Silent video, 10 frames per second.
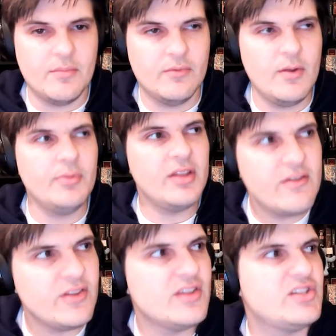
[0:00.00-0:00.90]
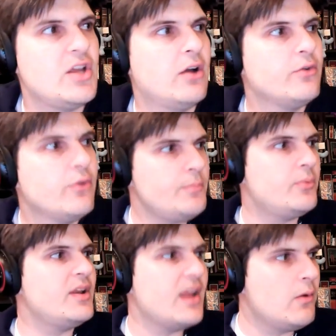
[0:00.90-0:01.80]
We believe in this young group.
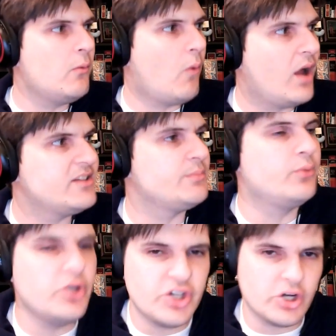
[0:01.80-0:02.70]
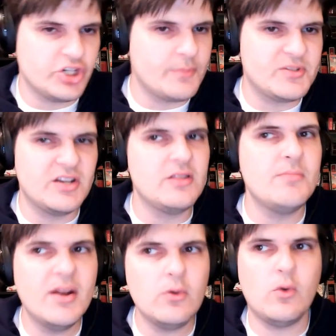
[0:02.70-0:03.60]
We didn't want to push our chips into the
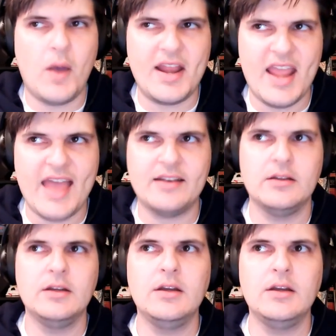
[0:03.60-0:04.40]
middle quite yet.